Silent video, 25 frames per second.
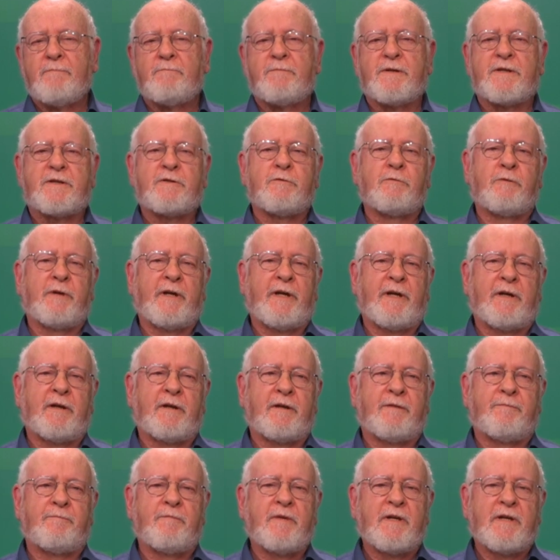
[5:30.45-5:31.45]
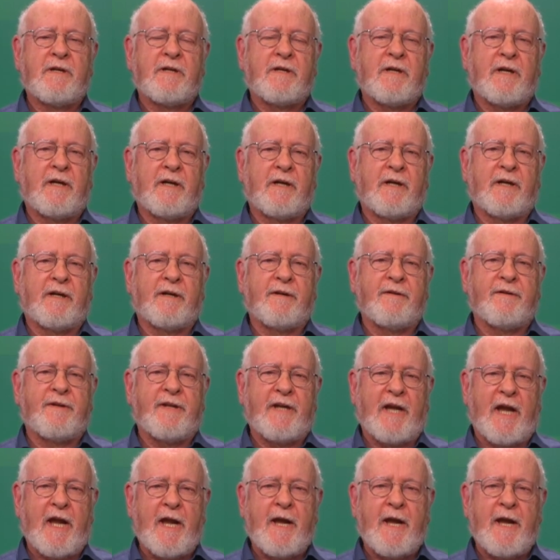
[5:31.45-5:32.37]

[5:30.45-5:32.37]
between the